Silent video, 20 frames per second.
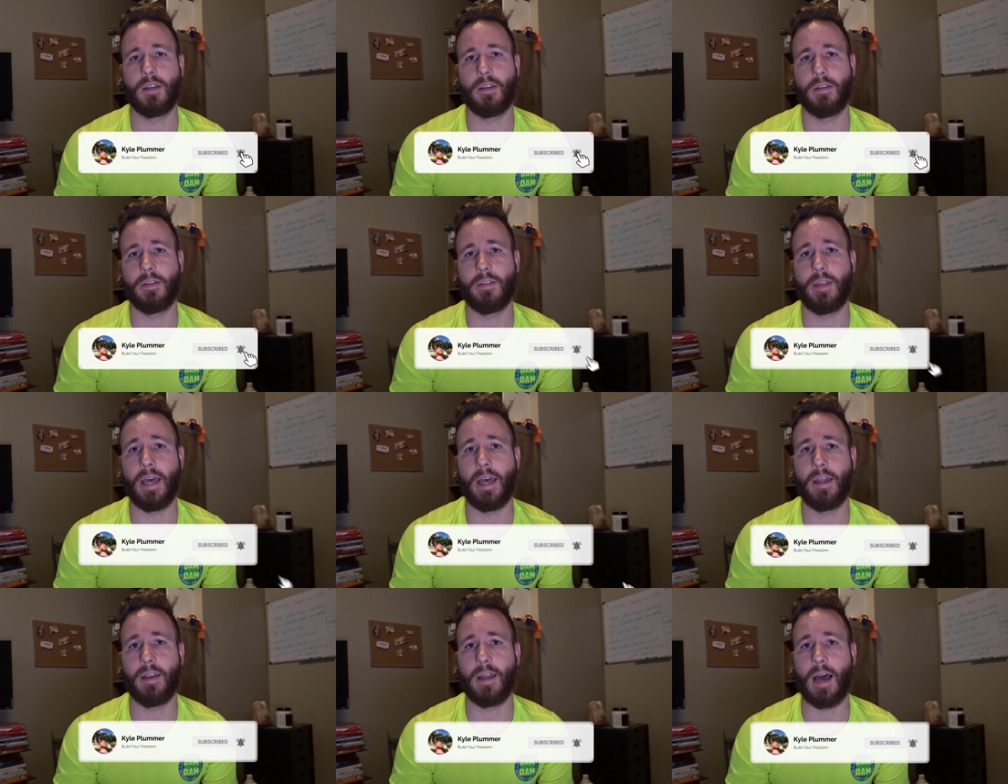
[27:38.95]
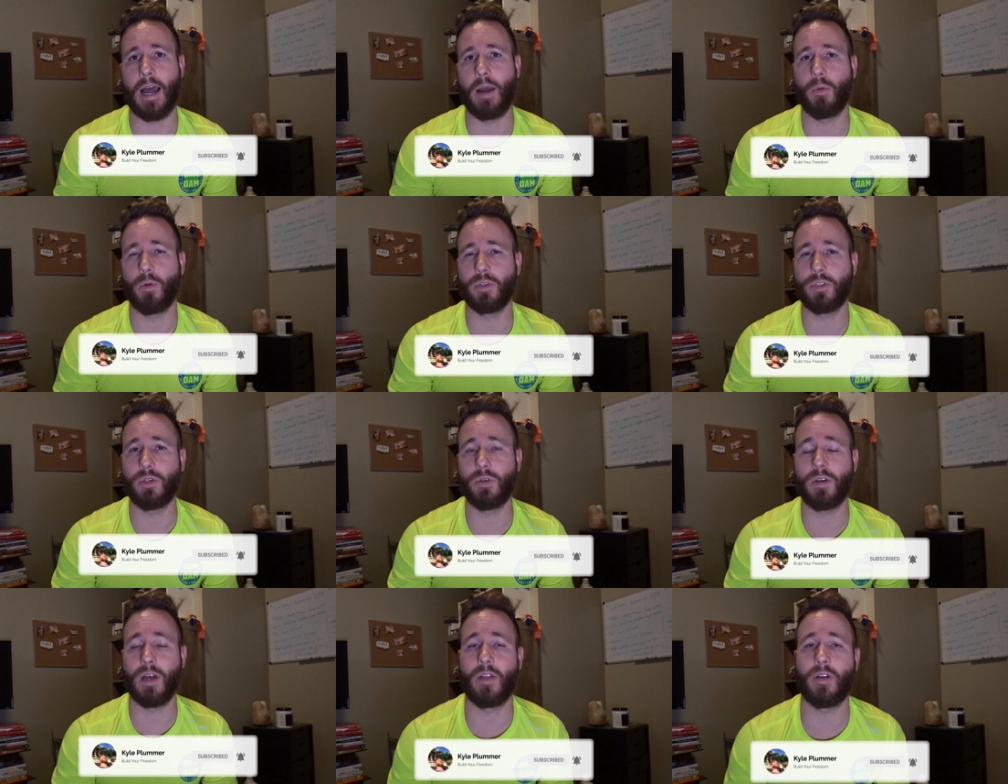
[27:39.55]
then I will
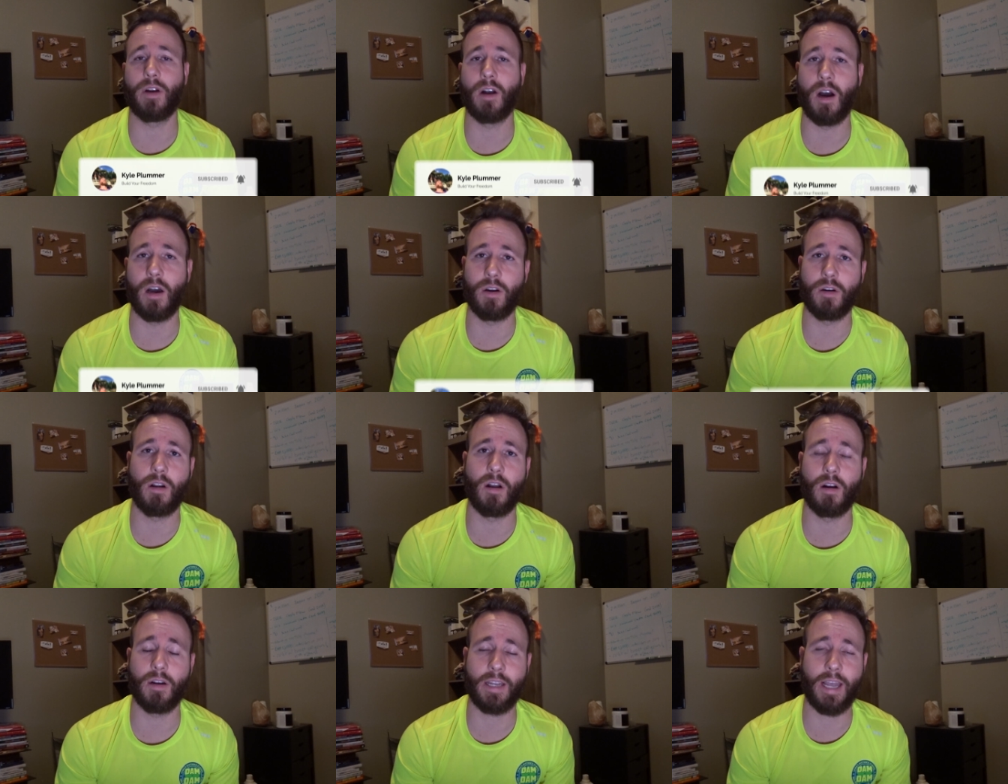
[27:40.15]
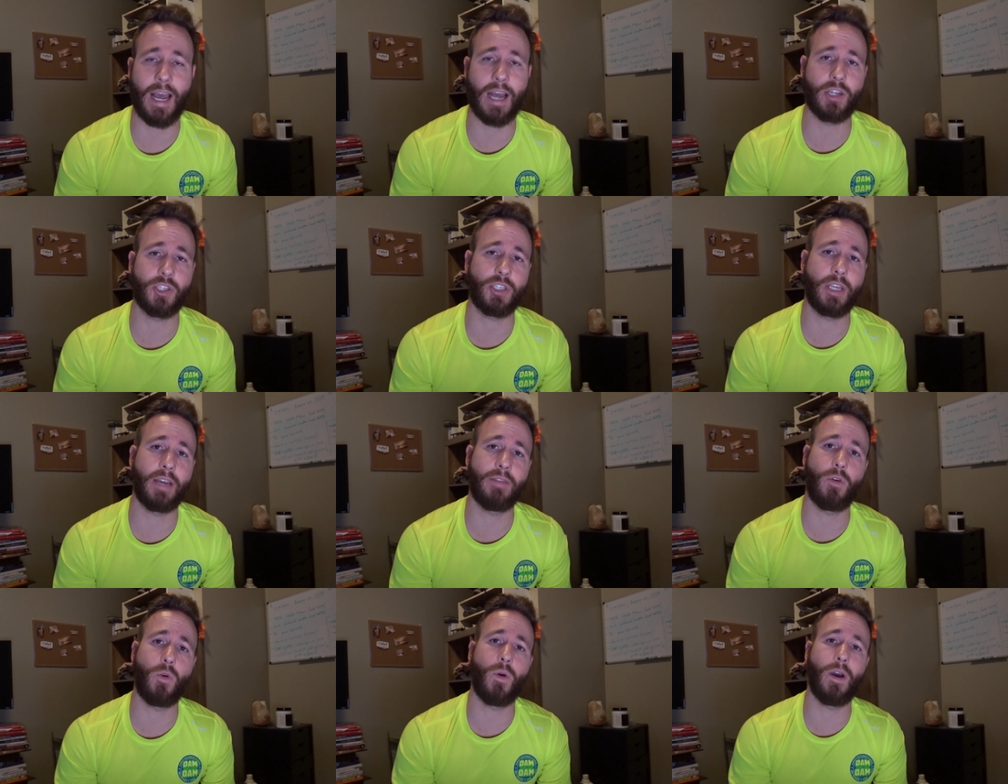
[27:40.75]
do another $100 cash
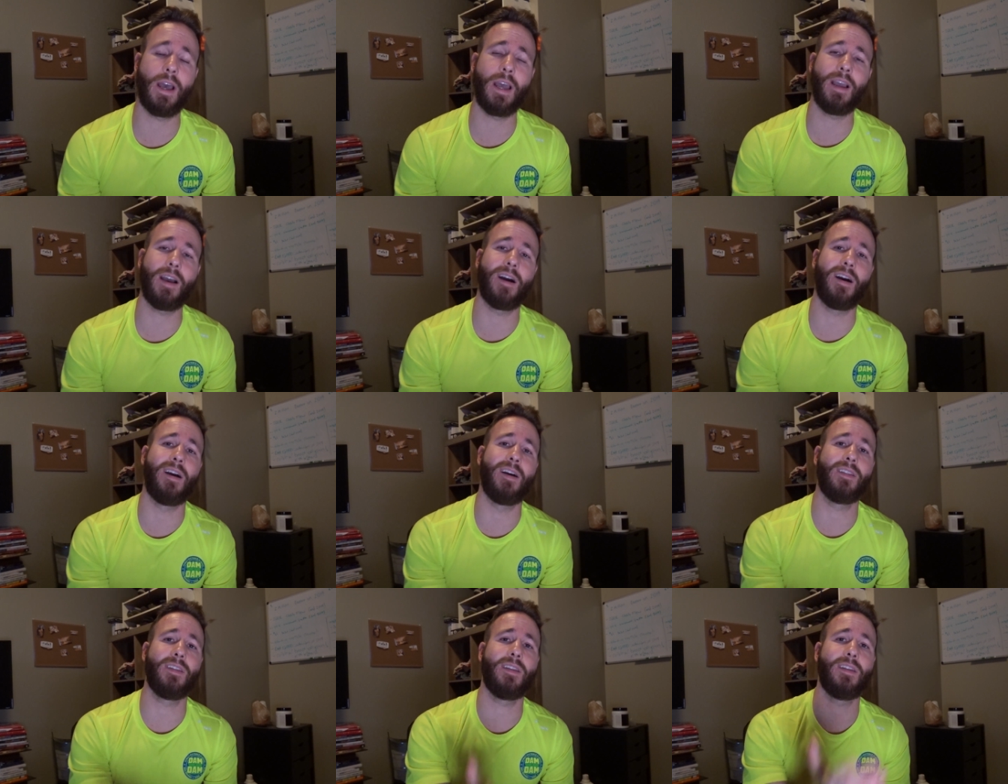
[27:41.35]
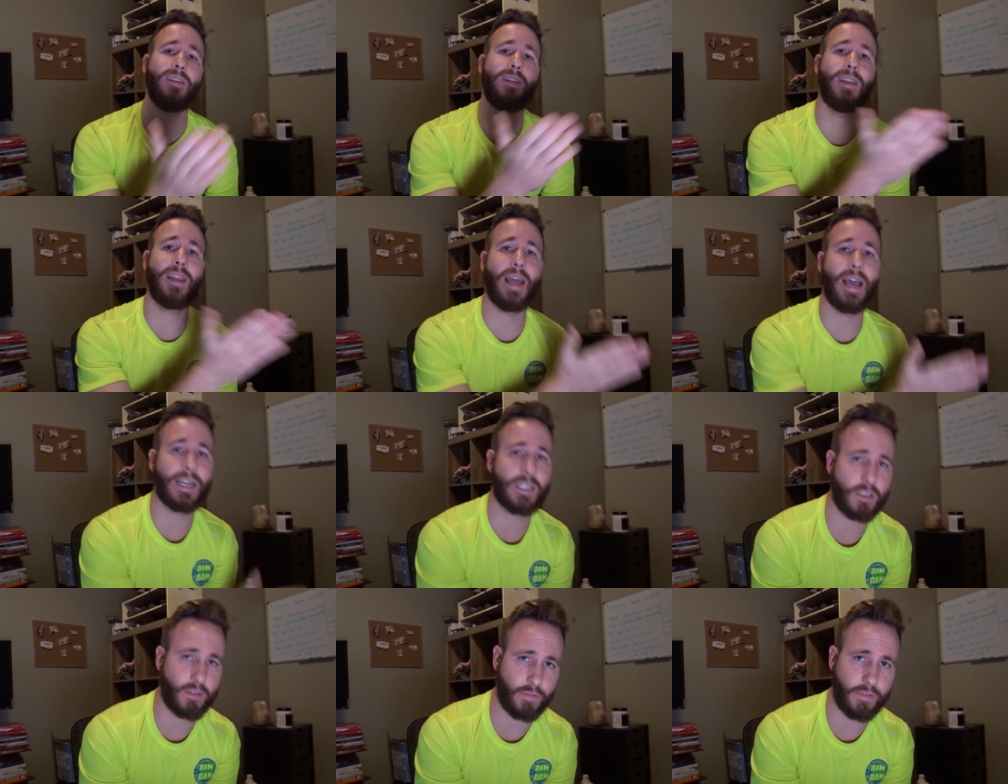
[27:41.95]
giveaway on the
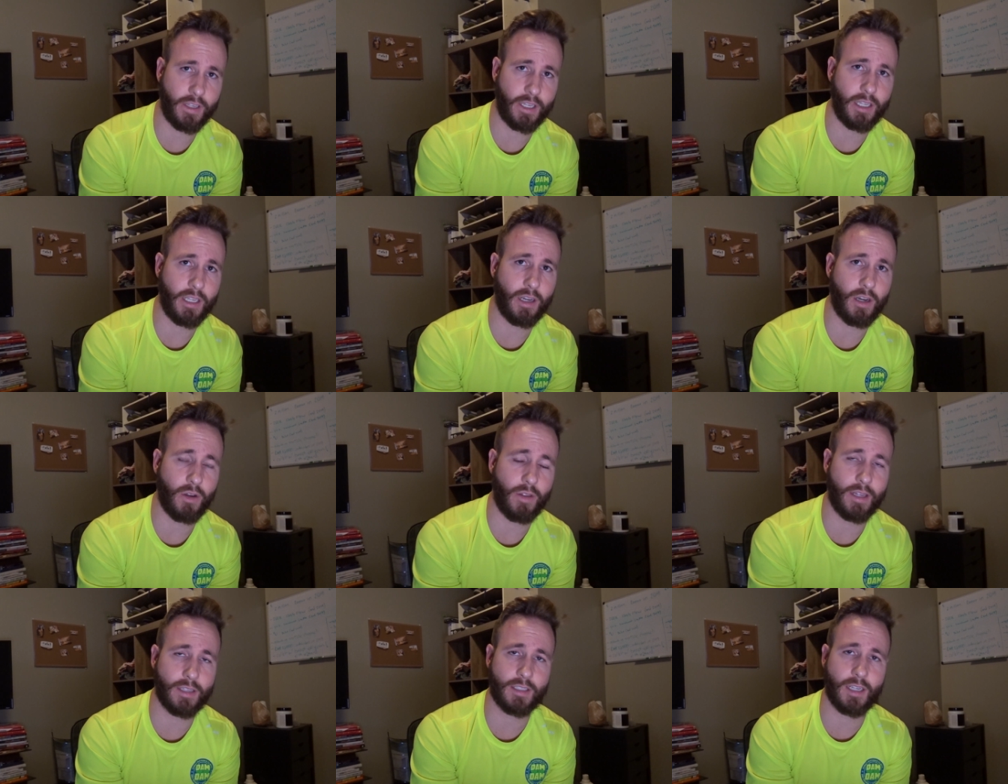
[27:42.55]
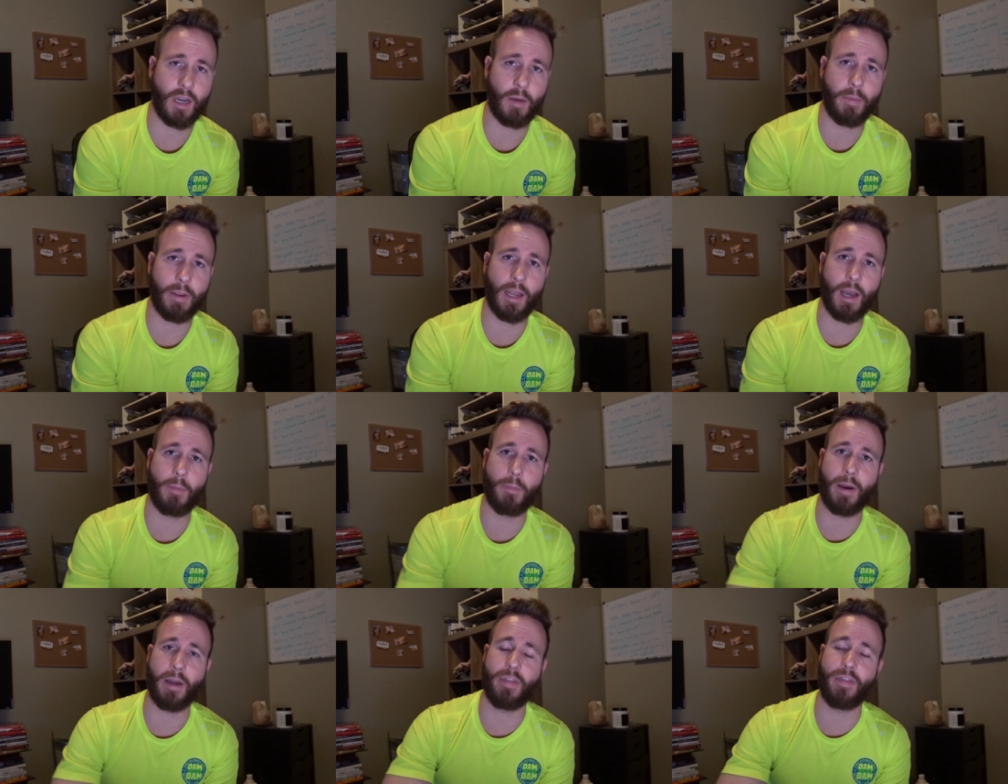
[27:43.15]
next video that's coming
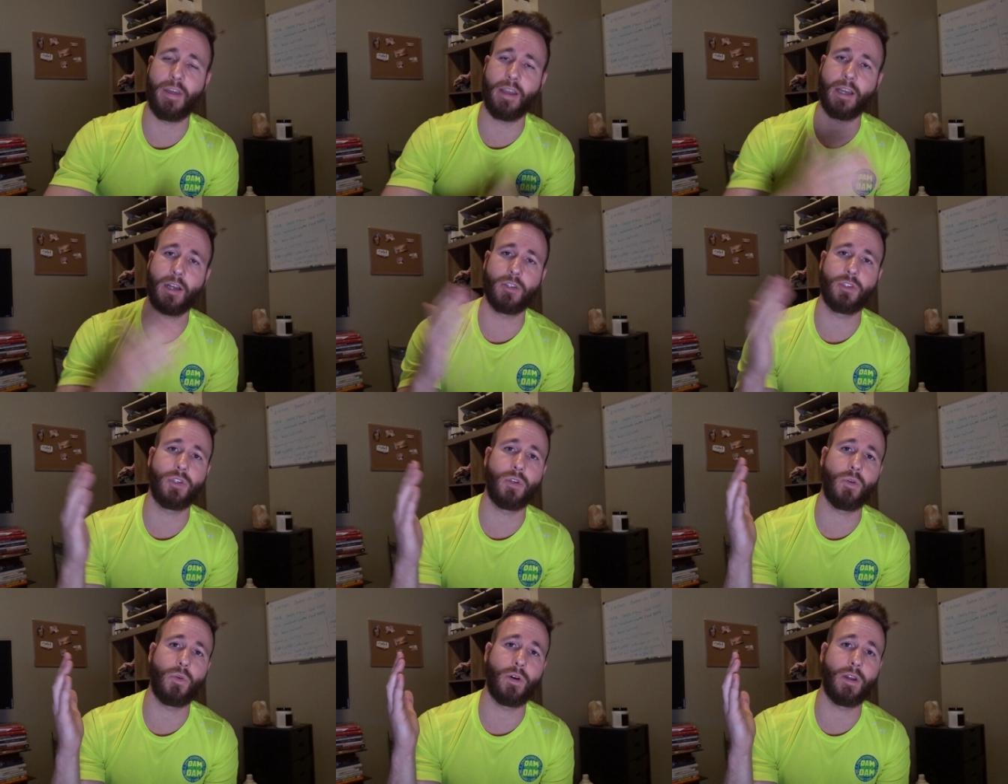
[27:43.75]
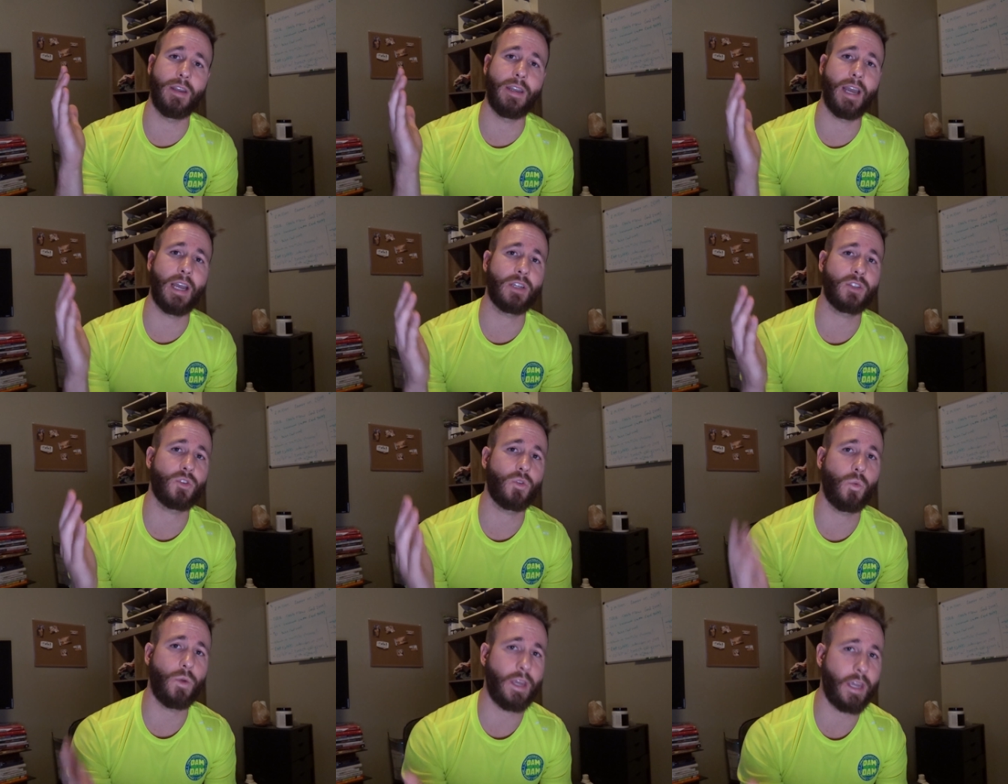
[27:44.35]
up. I think I'll do one
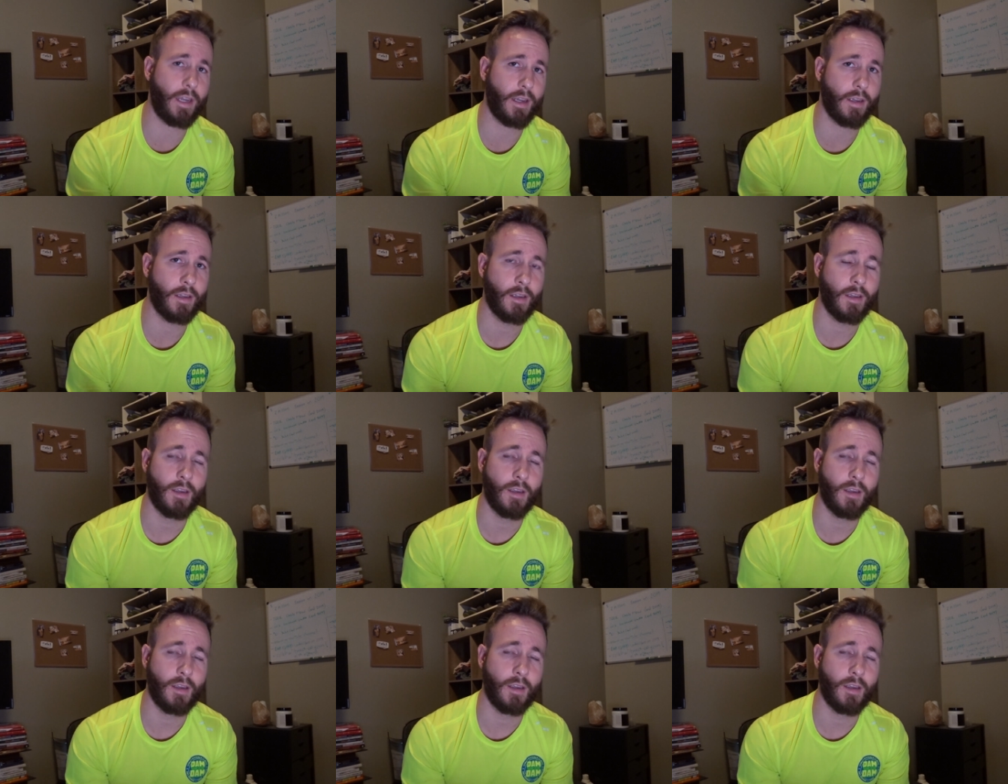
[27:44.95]
next week.